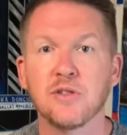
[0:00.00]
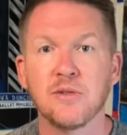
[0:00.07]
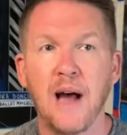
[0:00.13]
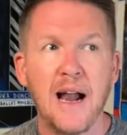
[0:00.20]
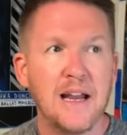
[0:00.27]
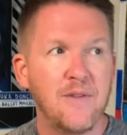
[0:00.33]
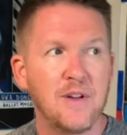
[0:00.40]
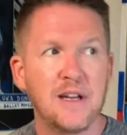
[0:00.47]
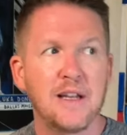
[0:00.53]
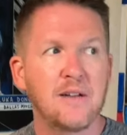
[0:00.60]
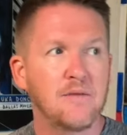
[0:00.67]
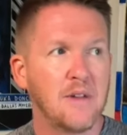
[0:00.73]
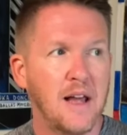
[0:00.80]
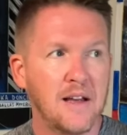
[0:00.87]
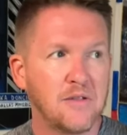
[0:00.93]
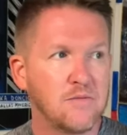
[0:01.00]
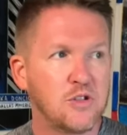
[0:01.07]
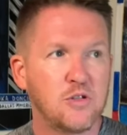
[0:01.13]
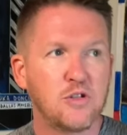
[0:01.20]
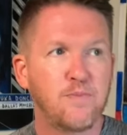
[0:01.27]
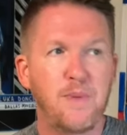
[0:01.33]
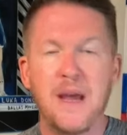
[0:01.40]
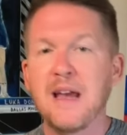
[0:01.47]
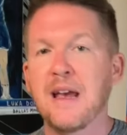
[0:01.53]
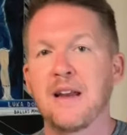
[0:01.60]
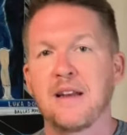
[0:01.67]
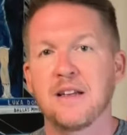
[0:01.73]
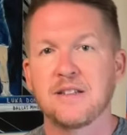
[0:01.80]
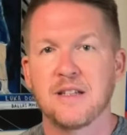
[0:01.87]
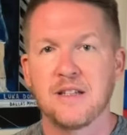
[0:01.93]
not even in like speaking
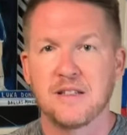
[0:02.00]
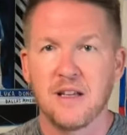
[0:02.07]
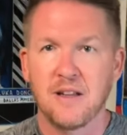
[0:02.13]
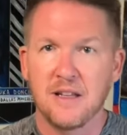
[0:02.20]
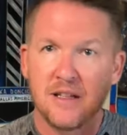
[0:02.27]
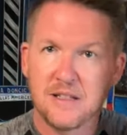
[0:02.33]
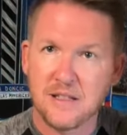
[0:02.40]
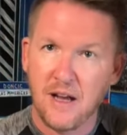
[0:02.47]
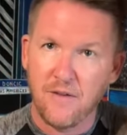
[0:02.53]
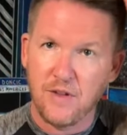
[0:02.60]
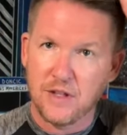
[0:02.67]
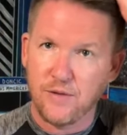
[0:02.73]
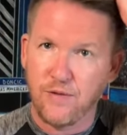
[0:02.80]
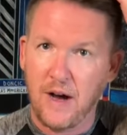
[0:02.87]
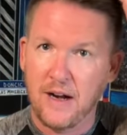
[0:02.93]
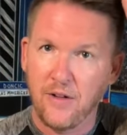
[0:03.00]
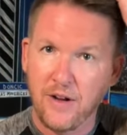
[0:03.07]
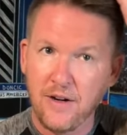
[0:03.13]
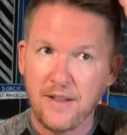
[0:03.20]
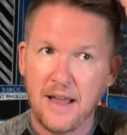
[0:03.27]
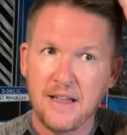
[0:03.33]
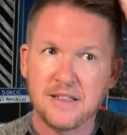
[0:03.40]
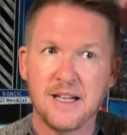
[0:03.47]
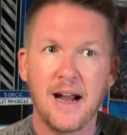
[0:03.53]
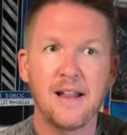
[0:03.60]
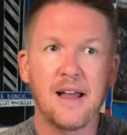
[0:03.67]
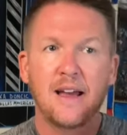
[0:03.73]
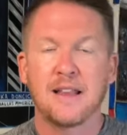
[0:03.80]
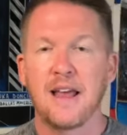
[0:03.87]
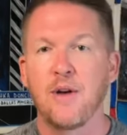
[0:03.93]
distance of this of this final. They're, it's not
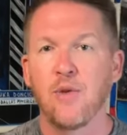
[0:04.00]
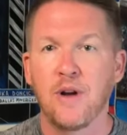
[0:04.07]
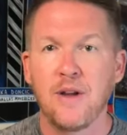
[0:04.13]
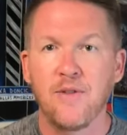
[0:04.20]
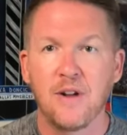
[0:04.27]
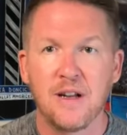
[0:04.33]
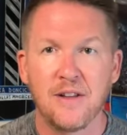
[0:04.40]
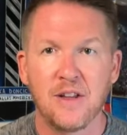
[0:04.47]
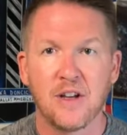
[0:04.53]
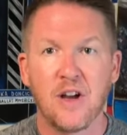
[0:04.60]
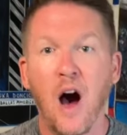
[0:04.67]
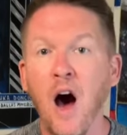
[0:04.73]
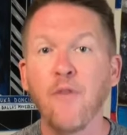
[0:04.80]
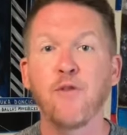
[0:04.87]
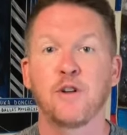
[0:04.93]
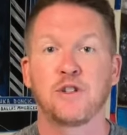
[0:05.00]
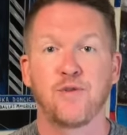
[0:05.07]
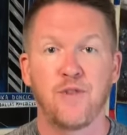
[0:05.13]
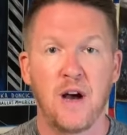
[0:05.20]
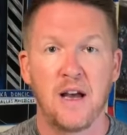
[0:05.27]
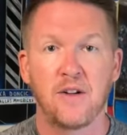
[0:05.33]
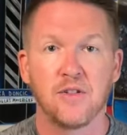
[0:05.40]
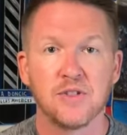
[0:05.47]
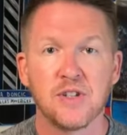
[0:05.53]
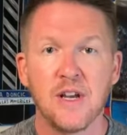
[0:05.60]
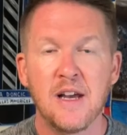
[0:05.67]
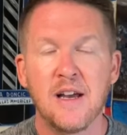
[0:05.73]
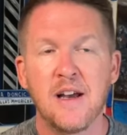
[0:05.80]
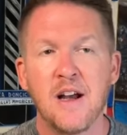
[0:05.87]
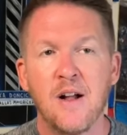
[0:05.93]
like they were even in the conference finals.
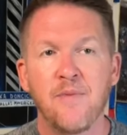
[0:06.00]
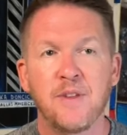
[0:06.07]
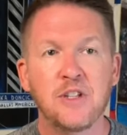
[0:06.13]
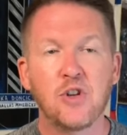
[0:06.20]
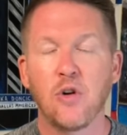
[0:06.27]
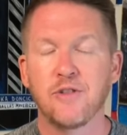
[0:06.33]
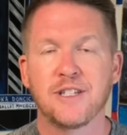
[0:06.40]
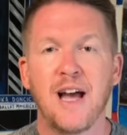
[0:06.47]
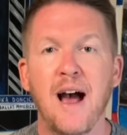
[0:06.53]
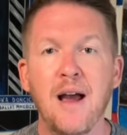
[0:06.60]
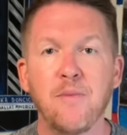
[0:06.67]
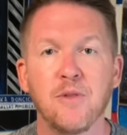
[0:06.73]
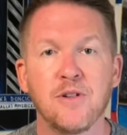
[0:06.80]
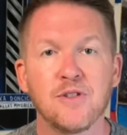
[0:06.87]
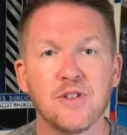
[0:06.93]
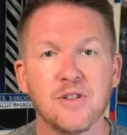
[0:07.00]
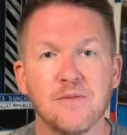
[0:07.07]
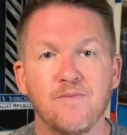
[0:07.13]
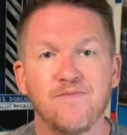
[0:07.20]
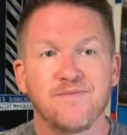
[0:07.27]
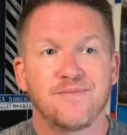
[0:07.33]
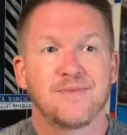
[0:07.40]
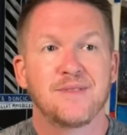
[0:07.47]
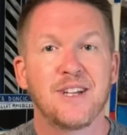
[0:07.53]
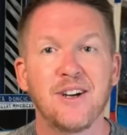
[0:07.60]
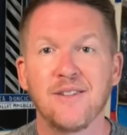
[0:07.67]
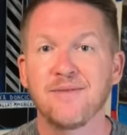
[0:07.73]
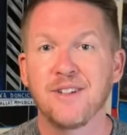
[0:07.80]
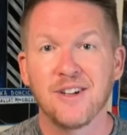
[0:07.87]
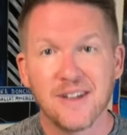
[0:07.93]
These old timers,
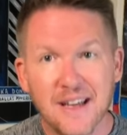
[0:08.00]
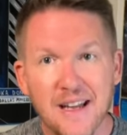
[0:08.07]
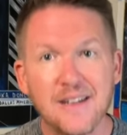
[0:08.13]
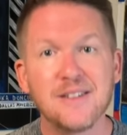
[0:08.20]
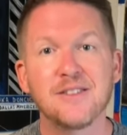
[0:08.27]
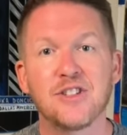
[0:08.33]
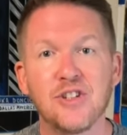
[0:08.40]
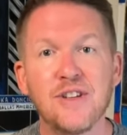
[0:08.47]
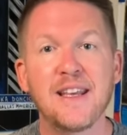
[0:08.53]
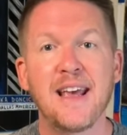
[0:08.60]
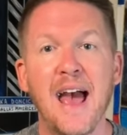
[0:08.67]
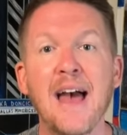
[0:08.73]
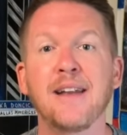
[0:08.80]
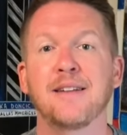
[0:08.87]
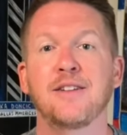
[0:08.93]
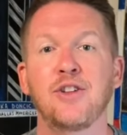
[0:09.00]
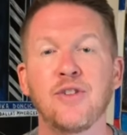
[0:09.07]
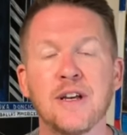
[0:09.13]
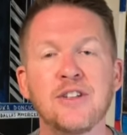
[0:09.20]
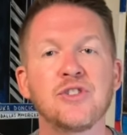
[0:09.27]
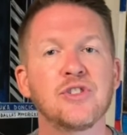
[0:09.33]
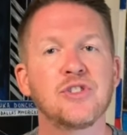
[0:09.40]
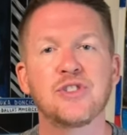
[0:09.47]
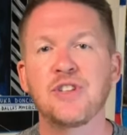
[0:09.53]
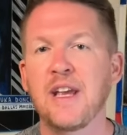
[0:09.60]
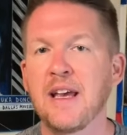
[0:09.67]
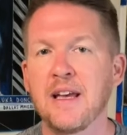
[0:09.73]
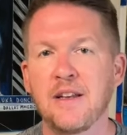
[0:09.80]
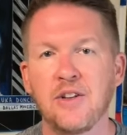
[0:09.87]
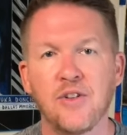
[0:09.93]
they're they're getting to the end. You can just see
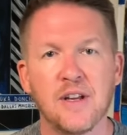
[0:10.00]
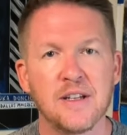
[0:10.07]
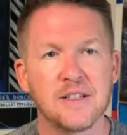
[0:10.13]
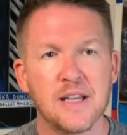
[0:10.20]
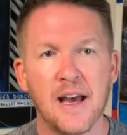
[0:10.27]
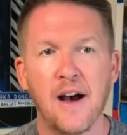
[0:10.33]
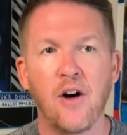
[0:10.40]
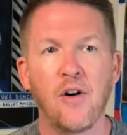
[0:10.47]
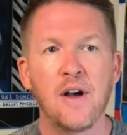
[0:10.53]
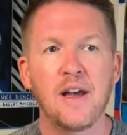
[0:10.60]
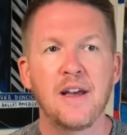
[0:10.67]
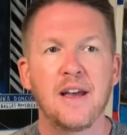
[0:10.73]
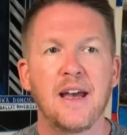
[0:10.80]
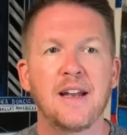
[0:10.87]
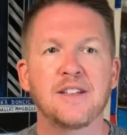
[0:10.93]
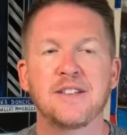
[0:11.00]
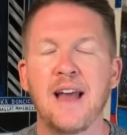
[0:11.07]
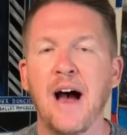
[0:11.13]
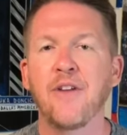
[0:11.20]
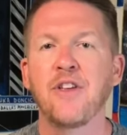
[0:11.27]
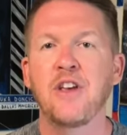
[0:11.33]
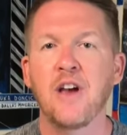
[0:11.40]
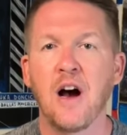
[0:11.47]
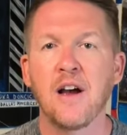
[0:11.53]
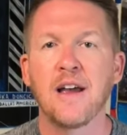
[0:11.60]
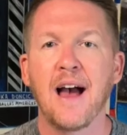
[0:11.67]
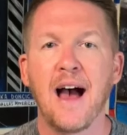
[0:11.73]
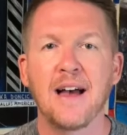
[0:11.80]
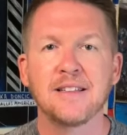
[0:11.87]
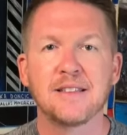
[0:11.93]
it. You can tell it is now the young
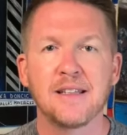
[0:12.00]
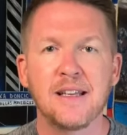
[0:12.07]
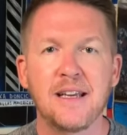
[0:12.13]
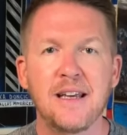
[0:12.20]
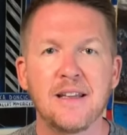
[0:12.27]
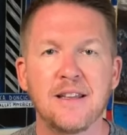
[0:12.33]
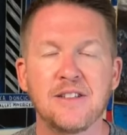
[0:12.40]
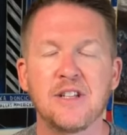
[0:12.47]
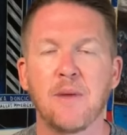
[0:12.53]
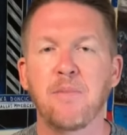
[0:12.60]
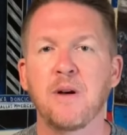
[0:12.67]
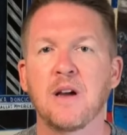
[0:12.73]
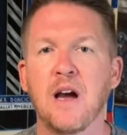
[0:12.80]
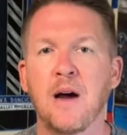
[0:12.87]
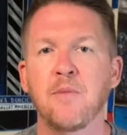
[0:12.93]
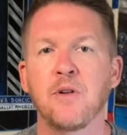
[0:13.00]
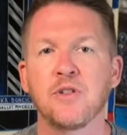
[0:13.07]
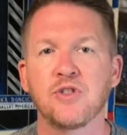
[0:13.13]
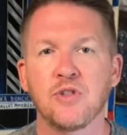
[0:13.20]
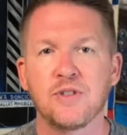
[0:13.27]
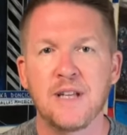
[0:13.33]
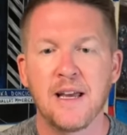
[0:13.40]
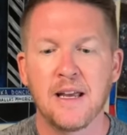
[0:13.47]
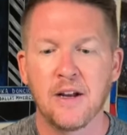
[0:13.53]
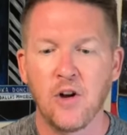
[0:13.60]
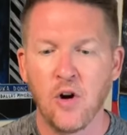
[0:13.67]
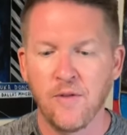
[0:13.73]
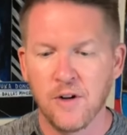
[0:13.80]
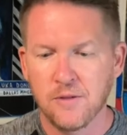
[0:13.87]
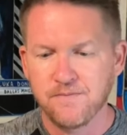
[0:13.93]
guys' league. These up and comers are taking
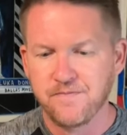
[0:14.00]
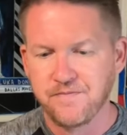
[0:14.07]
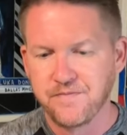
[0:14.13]
over,